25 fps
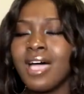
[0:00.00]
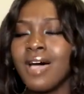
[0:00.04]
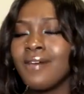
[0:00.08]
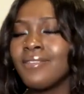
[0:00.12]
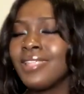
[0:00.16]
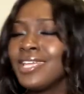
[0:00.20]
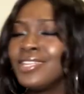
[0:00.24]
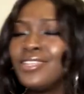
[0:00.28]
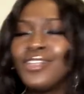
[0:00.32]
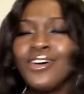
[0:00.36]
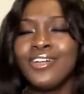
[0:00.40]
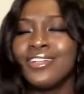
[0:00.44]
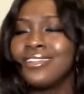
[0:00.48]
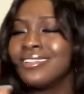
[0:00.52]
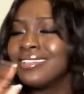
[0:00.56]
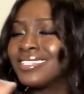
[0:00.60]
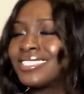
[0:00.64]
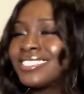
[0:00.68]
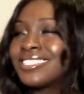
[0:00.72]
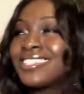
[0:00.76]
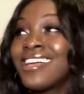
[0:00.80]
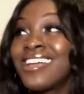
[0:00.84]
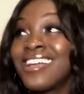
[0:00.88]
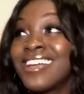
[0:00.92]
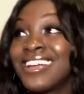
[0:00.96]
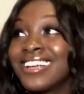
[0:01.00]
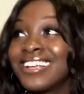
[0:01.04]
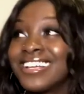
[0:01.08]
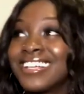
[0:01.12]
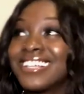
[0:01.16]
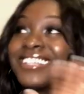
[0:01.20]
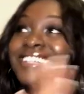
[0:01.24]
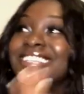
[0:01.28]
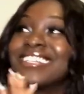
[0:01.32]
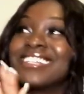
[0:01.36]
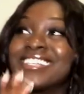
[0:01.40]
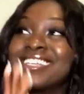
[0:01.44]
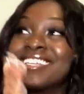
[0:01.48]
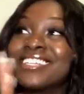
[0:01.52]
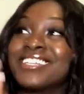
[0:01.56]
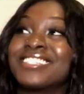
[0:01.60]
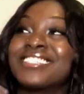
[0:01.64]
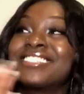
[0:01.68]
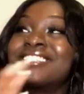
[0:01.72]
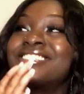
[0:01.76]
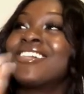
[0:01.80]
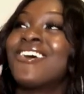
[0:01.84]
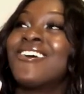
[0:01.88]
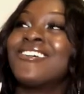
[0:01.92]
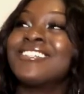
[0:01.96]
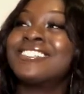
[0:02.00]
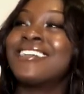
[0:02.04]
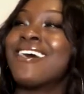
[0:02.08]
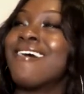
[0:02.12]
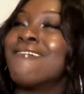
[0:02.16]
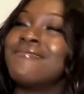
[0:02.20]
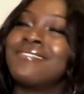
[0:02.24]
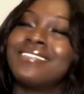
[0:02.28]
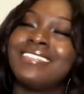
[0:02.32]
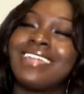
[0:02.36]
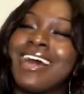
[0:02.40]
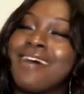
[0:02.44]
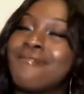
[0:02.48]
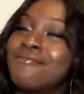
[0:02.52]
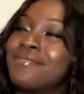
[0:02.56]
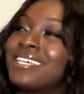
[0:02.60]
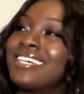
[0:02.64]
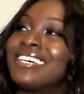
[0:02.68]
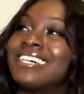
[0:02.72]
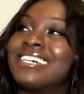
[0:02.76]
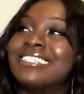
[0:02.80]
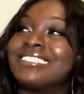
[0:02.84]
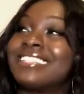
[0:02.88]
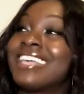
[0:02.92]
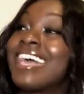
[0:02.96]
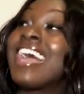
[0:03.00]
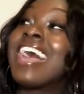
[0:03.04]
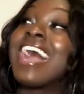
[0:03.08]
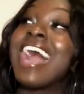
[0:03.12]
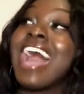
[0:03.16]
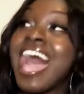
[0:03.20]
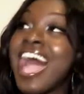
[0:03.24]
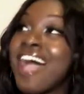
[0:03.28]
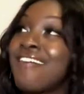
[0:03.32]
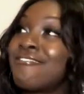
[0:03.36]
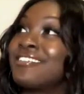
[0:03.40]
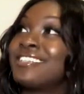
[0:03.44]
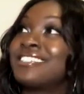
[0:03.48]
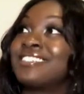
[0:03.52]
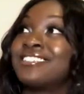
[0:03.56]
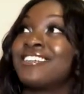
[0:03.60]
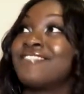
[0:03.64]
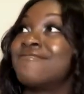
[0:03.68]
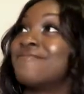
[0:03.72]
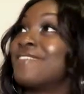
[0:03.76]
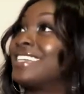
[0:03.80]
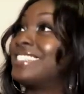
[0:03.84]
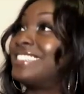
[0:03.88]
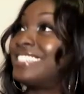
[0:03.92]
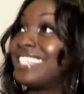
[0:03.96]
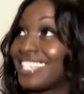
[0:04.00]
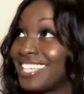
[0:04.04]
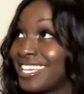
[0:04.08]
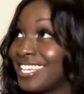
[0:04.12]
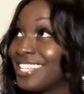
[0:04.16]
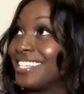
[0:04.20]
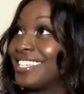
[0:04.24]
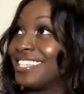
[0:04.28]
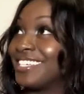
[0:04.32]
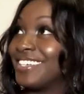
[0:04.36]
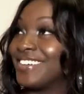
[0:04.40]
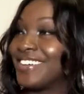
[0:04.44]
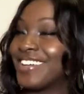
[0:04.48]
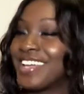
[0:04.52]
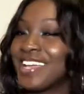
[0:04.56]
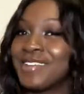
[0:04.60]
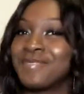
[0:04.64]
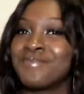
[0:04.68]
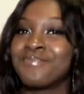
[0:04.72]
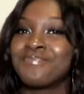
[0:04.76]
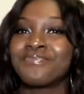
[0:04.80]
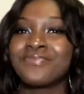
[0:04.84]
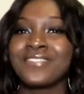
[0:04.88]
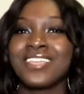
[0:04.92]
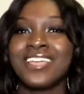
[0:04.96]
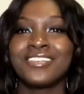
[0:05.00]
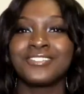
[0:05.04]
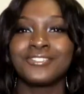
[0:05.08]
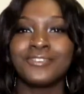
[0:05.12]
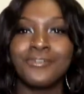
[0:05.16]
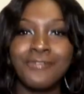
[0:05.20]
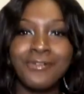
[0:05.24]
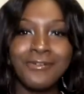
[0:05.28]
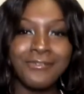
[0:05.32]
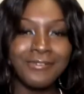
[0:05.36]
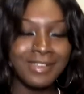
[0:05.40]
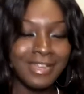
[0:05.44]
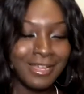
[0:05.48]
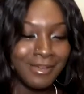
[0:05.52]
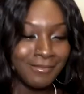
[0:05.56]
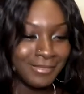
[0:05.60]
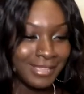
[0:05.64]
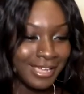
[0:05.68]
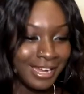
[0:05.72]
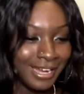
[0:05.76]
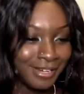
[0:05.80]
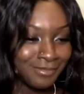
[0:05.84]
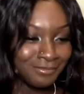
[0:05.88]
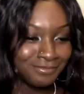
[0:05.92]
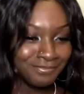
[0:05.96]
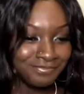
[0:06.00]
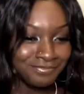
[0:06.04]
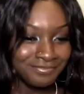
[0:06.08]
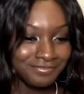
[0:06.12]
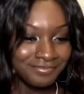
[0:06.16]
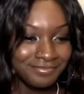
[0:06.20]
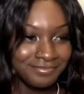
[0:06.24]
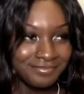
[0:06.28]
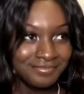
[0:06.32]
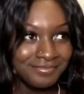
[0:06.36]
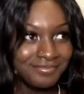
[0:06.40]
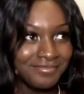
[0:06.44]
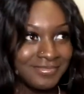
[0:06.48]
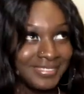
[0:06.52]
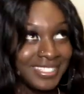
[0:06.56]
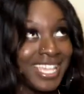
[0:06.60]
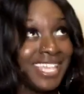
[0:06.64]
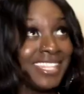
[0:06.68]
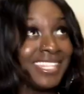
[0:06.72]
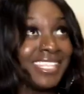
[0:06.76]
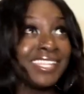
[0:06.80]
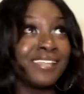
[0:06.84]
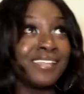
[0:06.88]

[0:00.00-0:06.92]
I'm like, no, sir, don't tell me that because I reserved my ticket, okay? So we went up there and